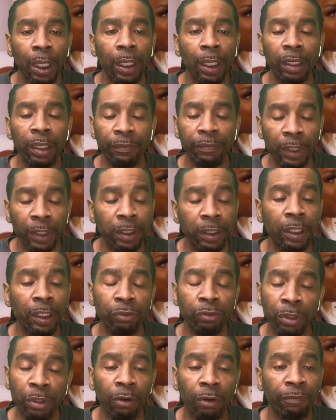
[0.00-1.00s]
if nothing else,
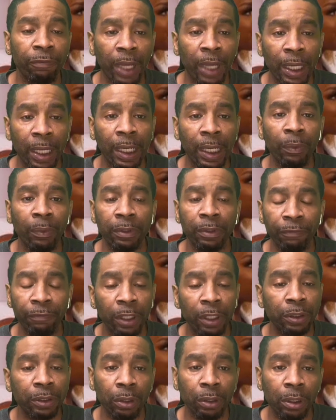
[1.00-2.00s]
we're going to find out what the
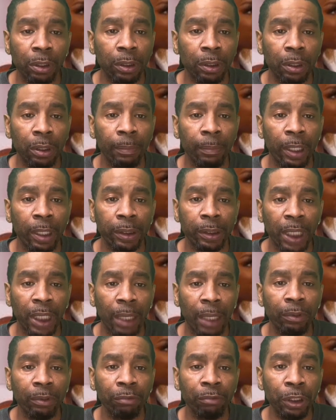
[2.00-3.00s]
fuck's going on by the
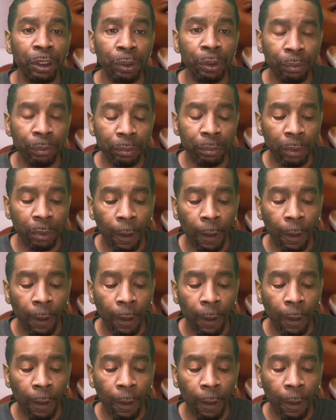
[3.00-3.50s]
time the reunion.